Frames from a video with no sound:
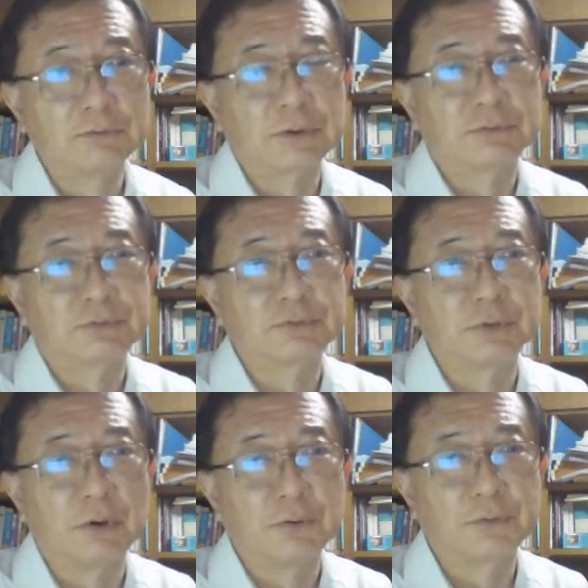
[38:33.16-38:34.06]

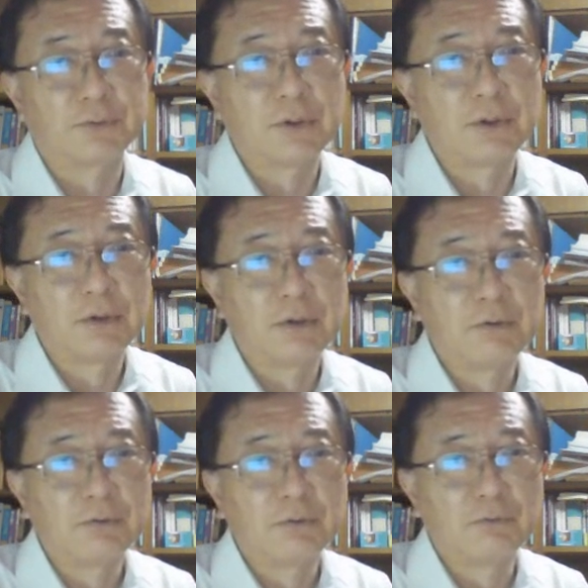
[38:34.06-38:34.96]
growth
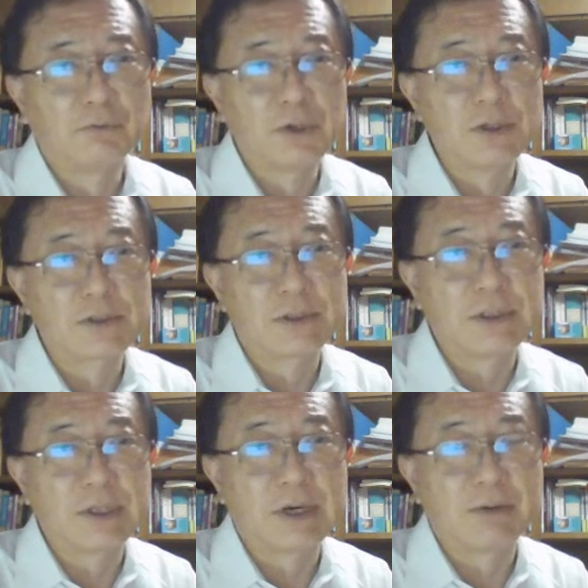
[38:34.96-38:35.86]
was
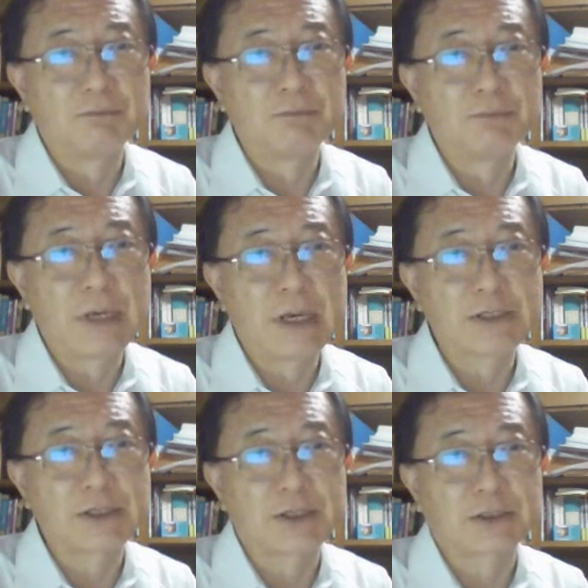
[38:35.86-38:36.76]
the
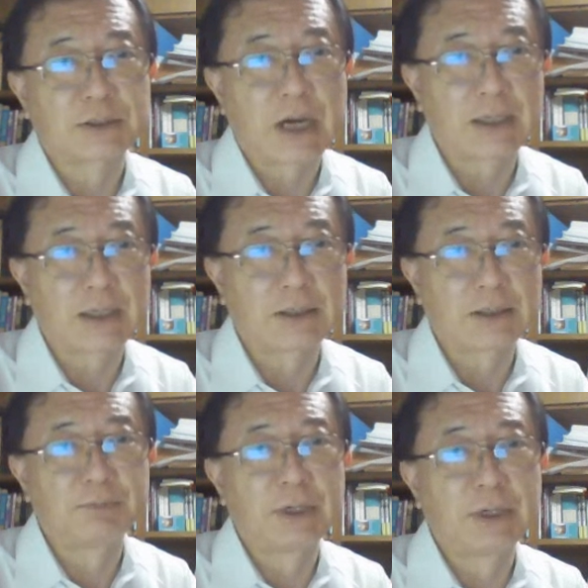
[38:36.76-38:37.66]
major target,
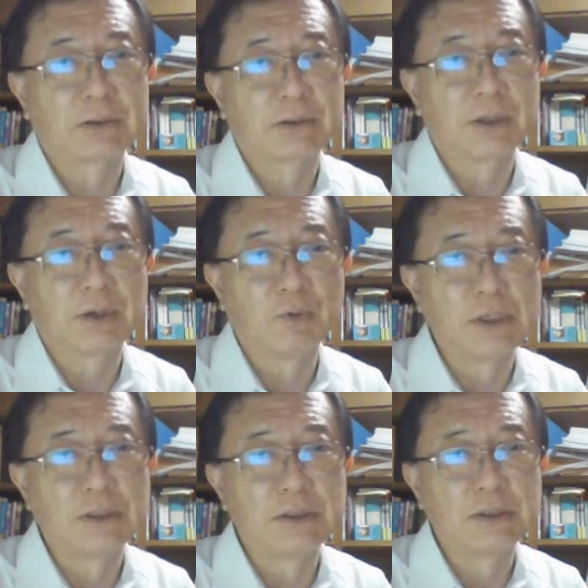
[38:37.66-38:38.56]
but we
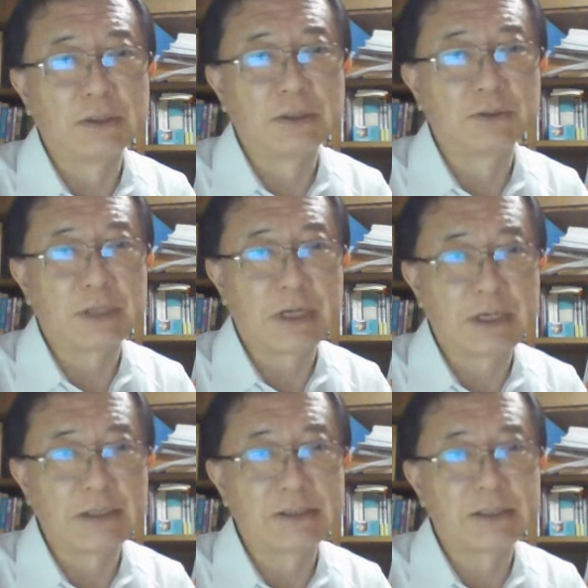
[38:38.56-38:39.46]
need to
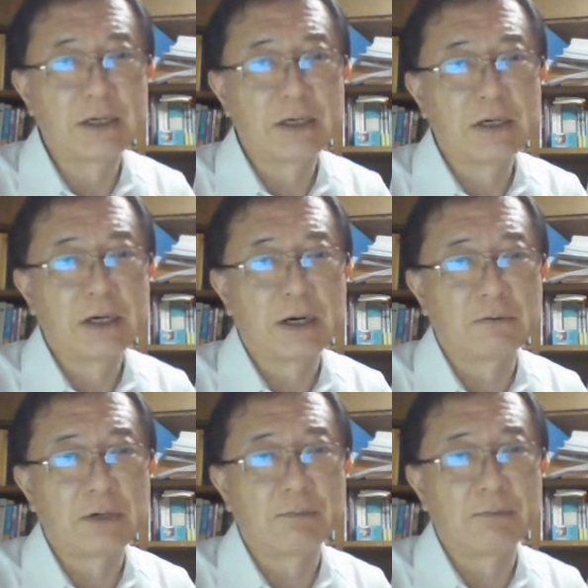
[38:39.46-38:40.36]
change
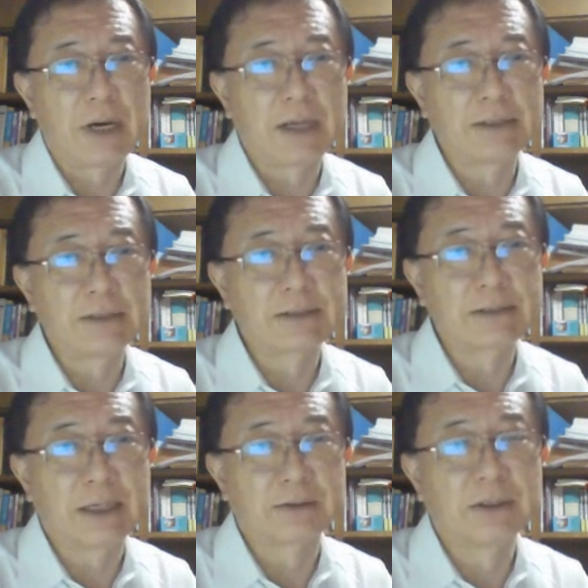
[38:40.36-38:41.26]
our
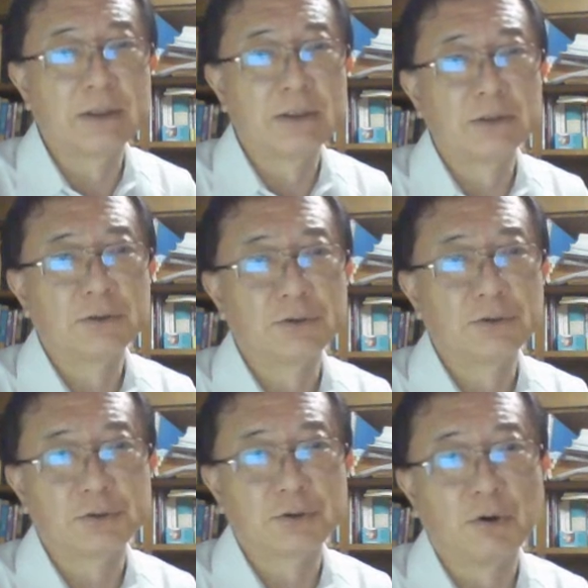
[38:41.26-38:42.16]
mindset
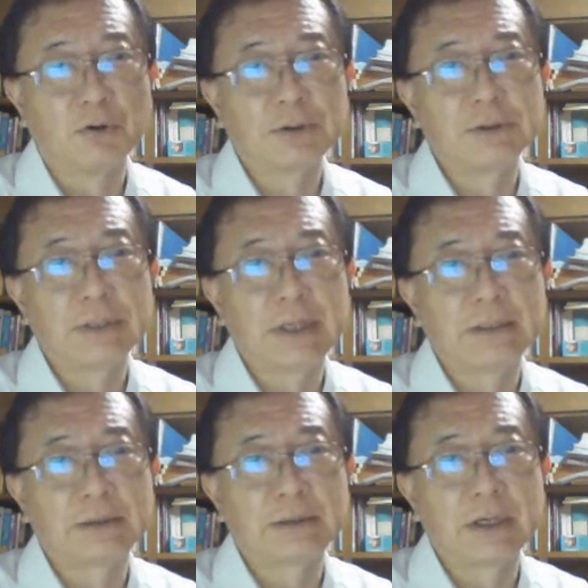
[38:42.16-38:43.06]
to
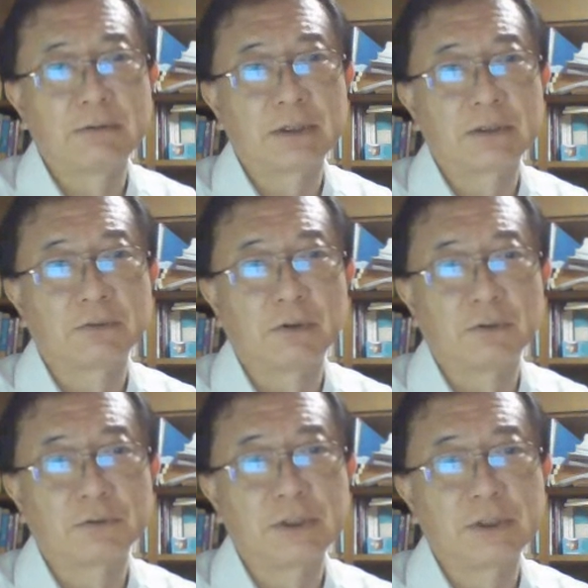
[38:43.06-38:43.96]
coordinate our
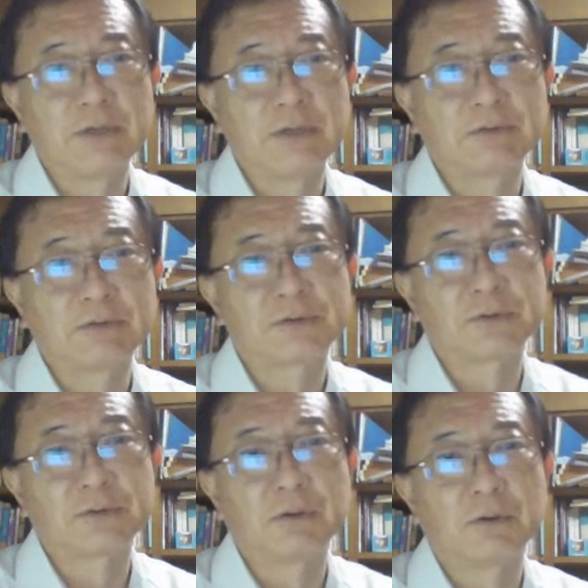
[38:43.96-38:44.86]
growth. Even
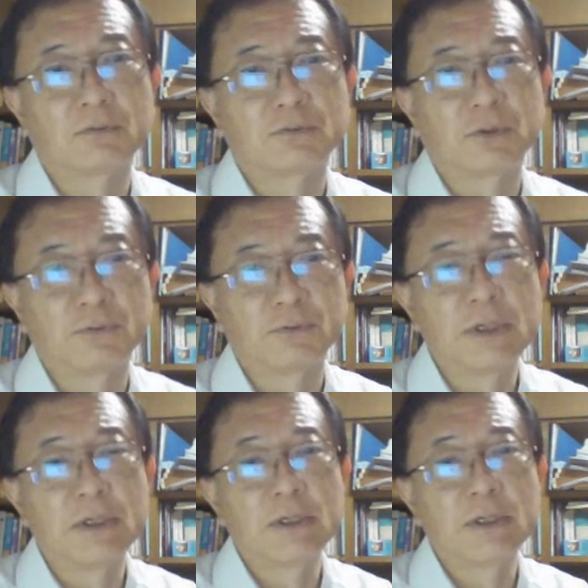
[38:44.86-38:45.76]
slow growth
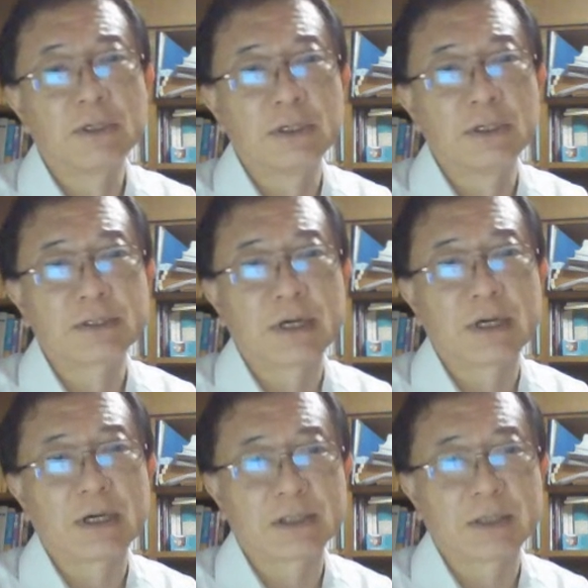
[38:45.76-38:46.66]
is
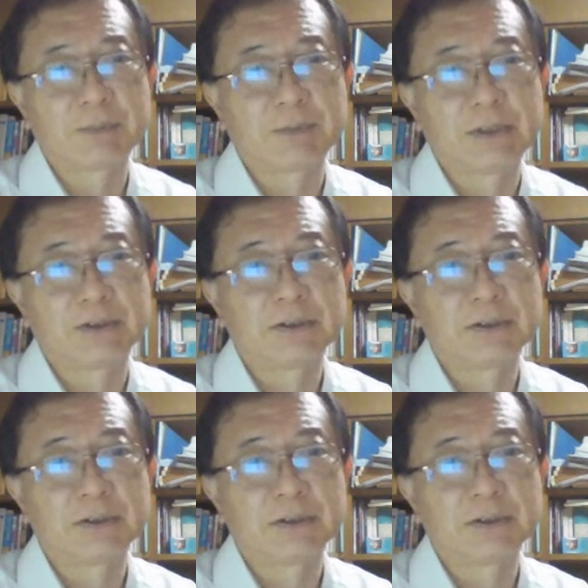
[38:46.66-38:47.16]
accepted.